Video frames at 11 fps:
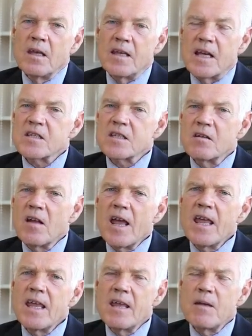
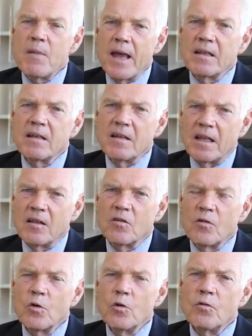Yesterday, he made an
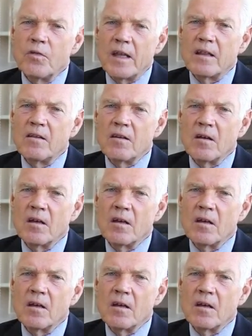interview with